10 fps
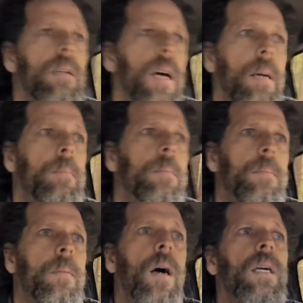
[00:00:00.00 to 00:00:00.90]
I'm
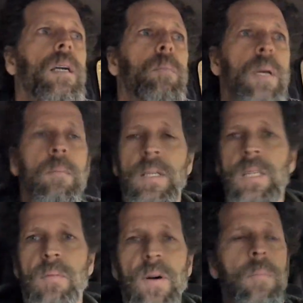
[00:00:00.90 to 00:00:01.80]
not going to beat
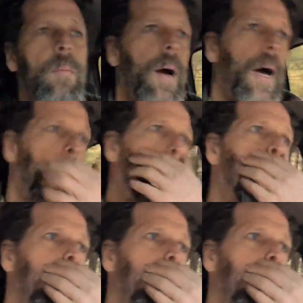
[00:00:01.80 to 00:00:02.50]
myself up about it.